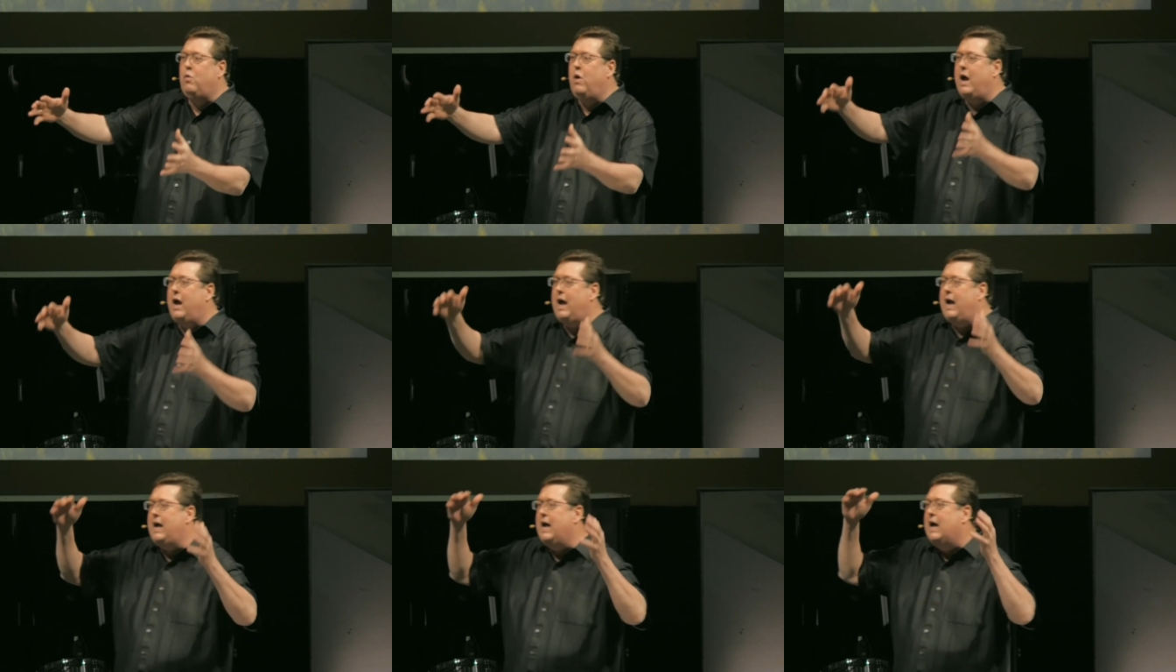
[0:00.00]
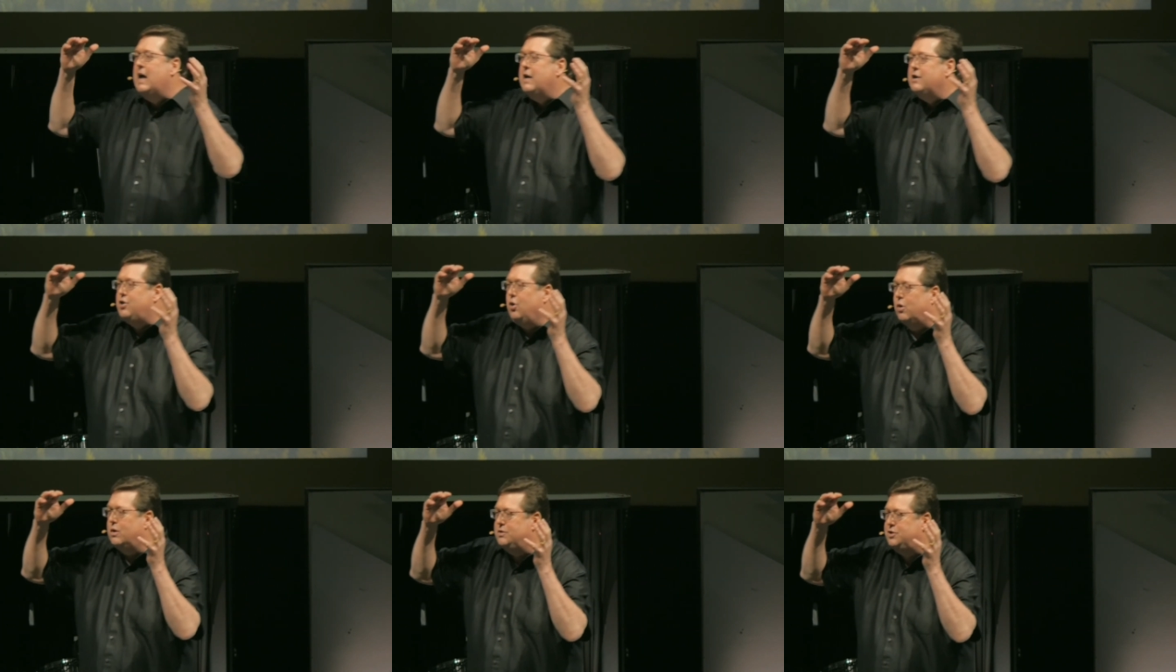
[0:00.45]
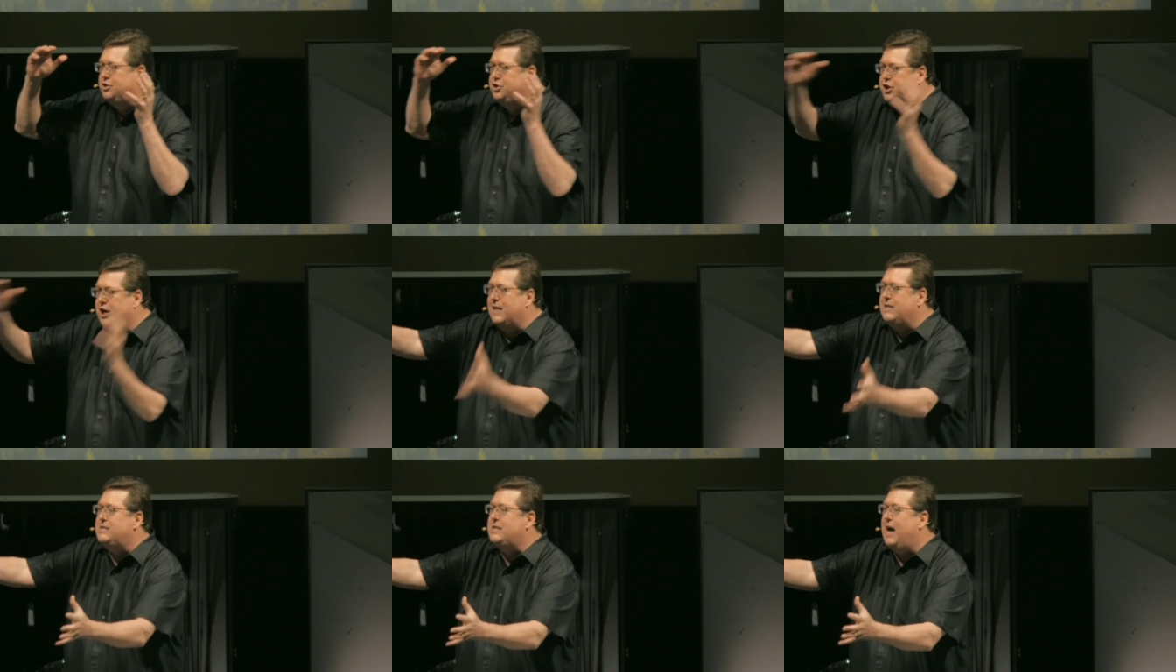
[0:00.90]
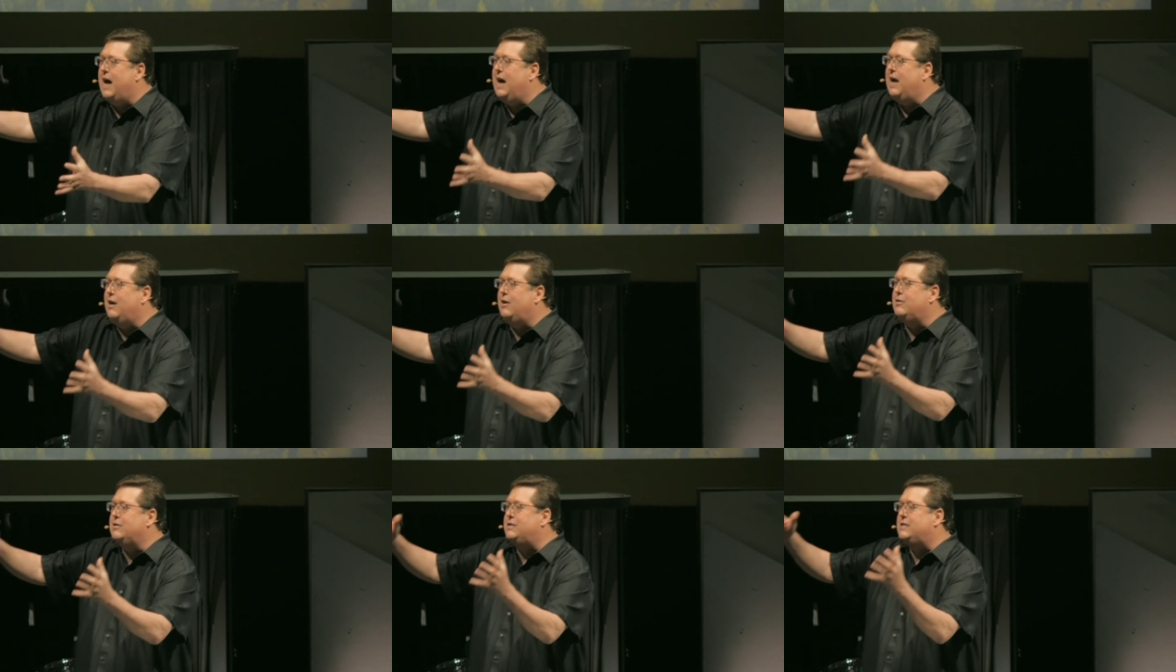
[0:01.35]
way towards
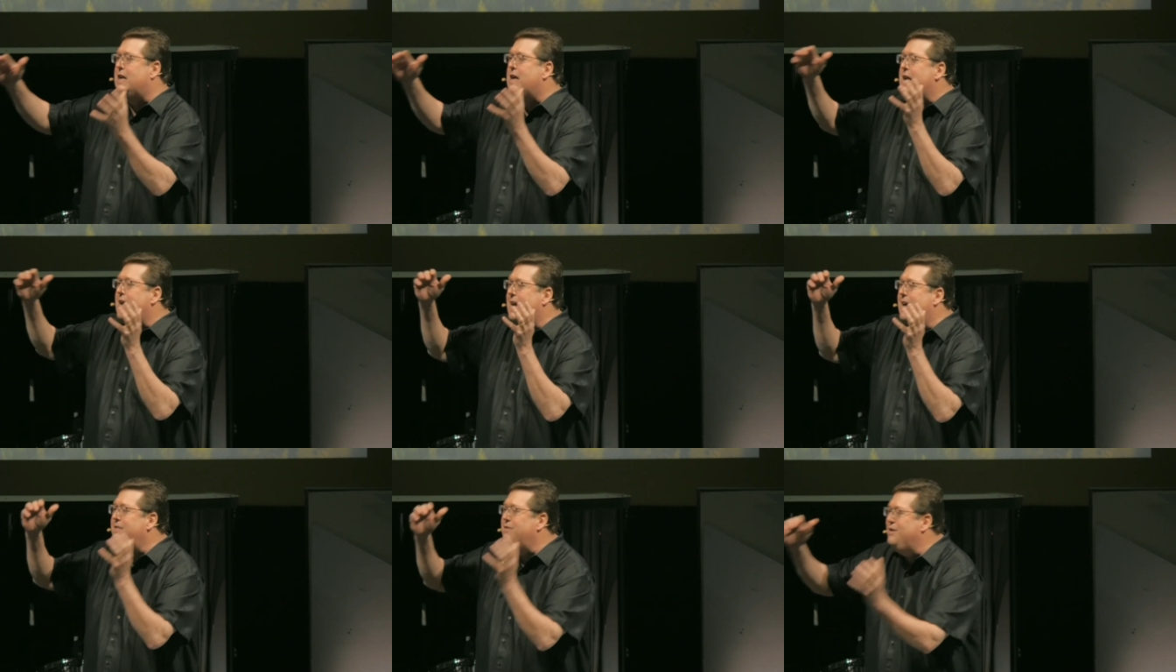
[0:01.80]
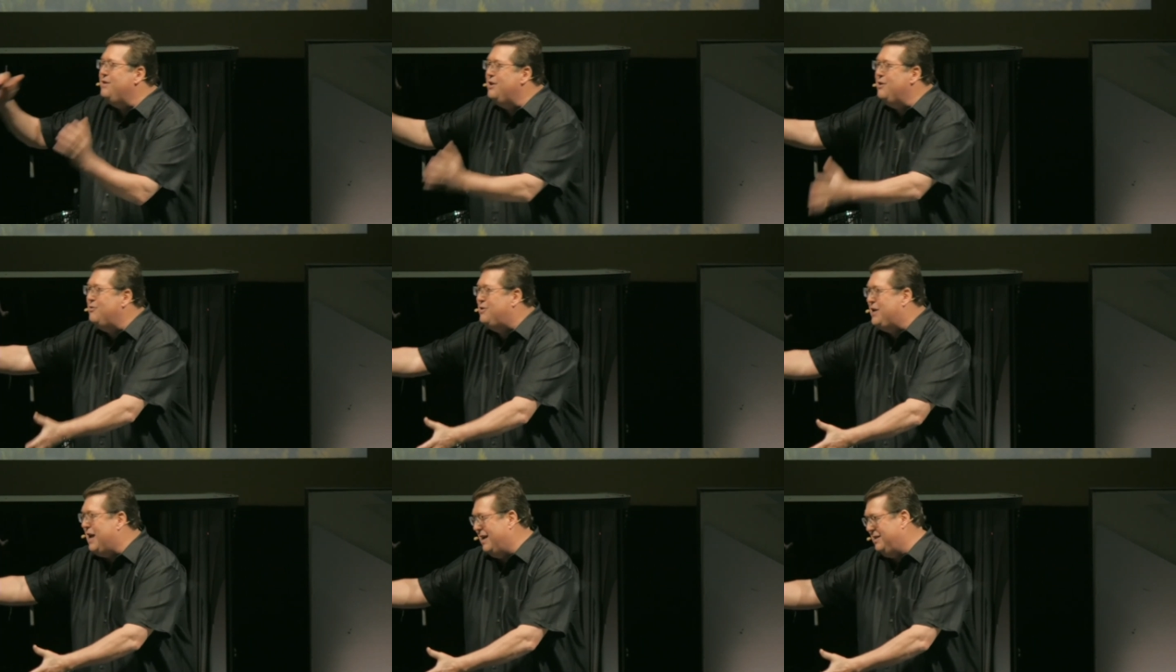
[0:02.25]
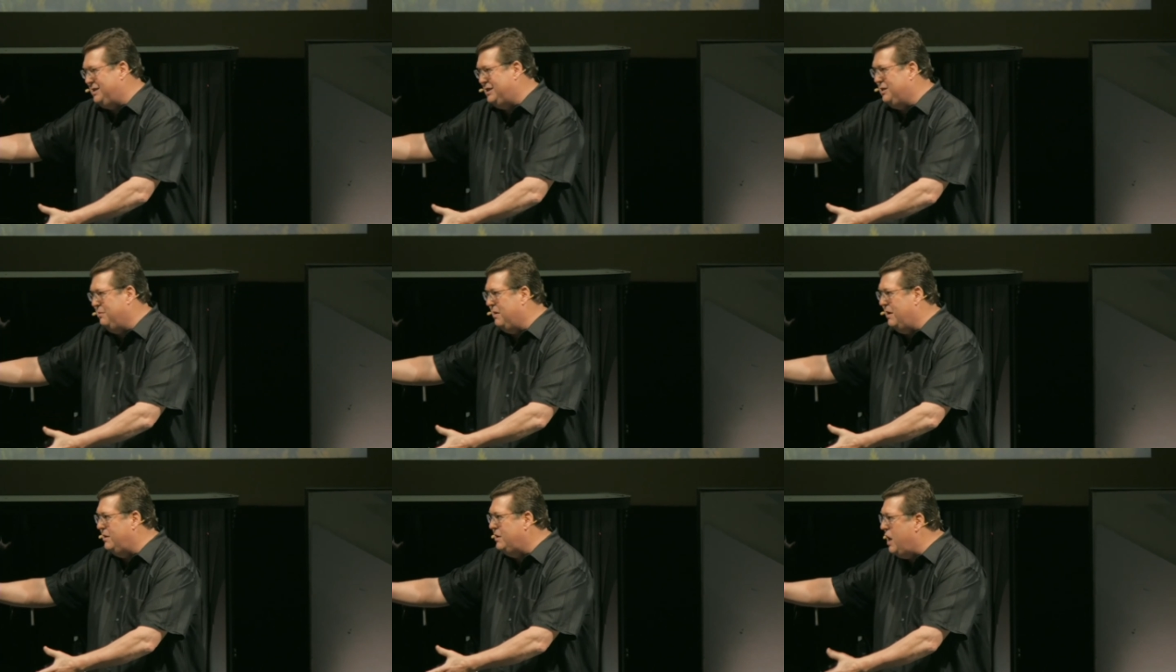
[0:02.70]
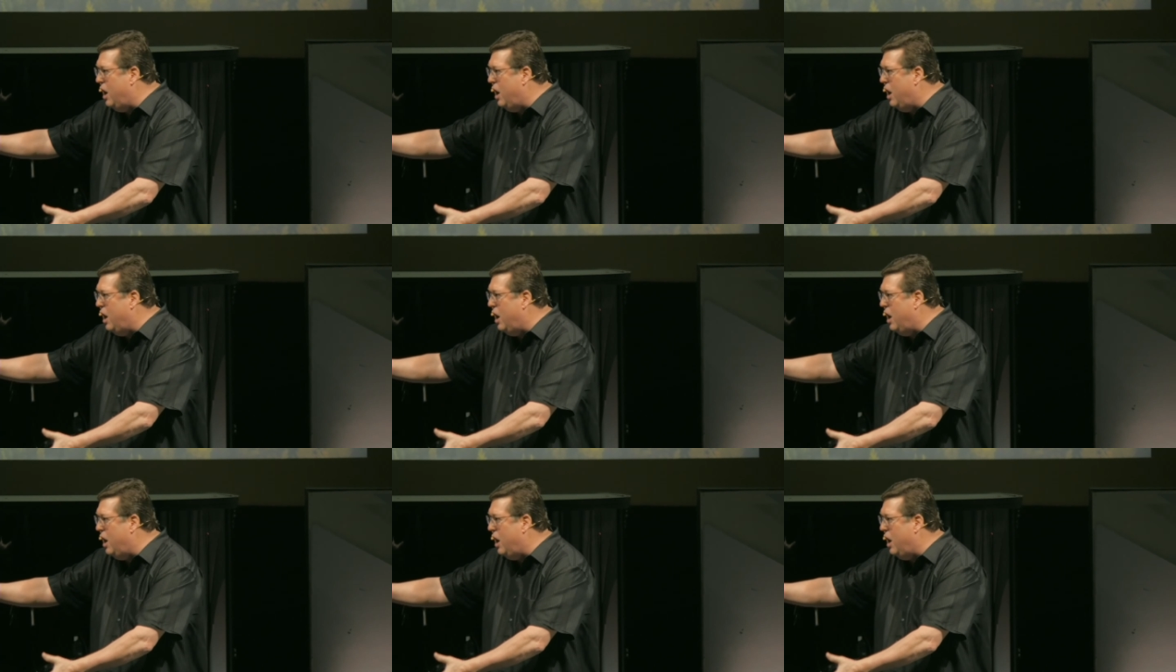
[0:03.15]
Gentiles in the New Testament.